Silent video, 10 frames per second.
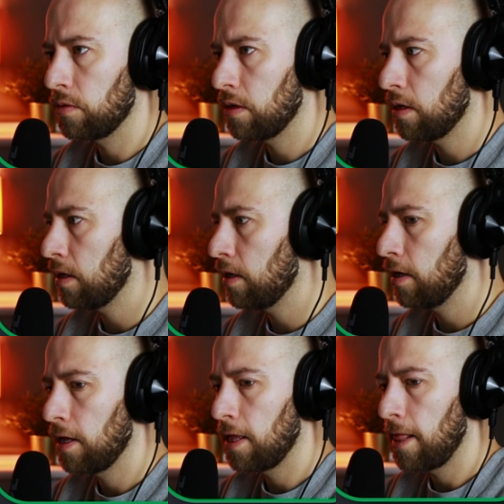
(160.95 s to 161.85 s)
Okay,
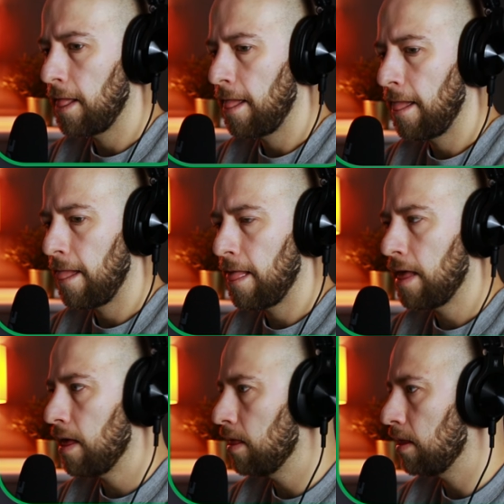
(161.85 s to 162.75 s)

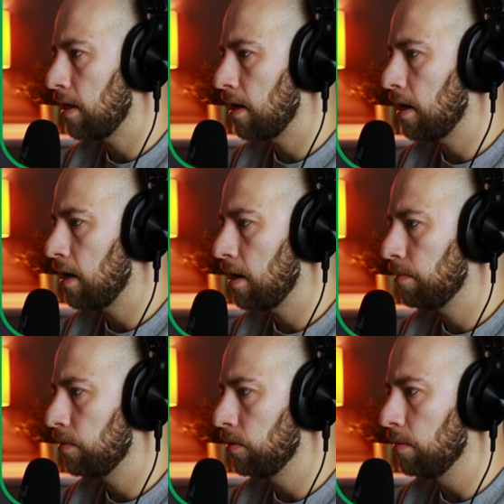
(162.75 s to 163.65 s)
and I
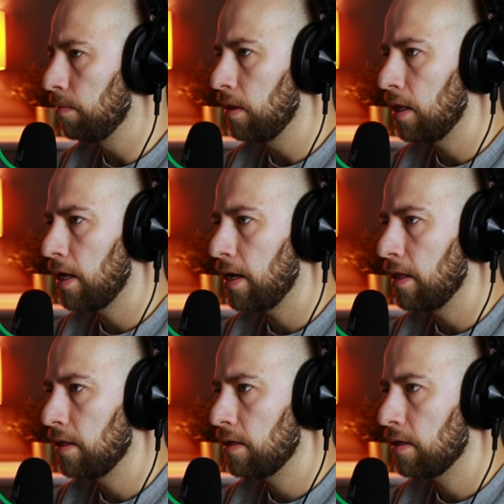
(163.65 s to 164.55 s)
put the
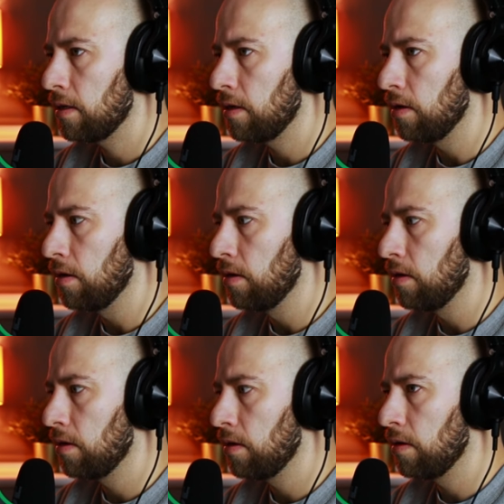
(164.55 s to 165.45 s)
blend
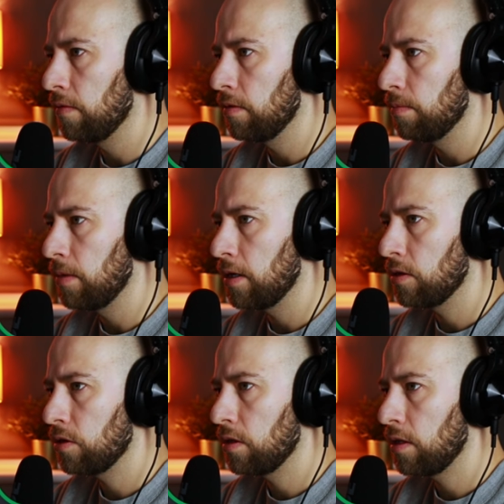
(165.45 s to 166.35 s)
of the
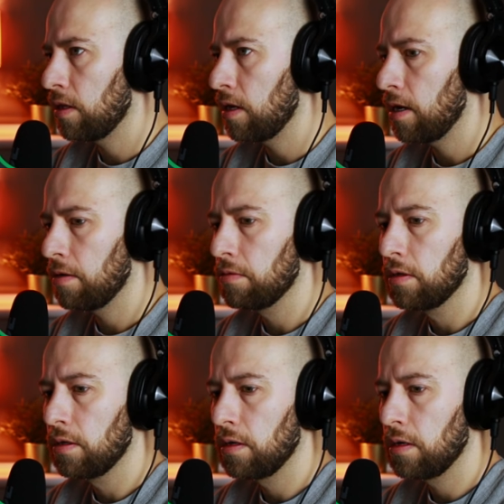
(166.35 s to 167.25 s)
merge down
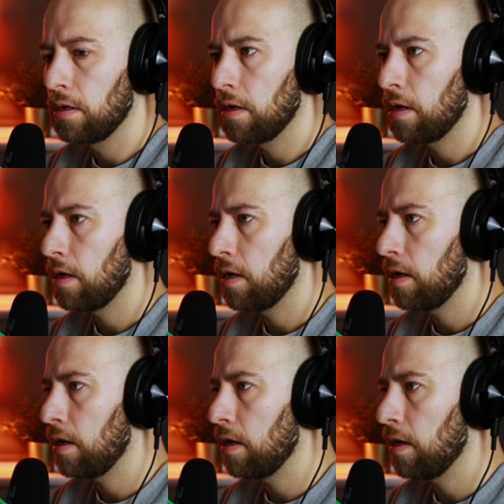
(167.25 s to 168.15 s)

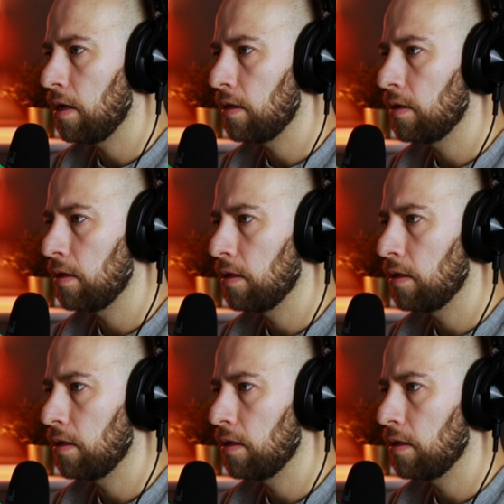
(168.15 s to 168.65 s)
and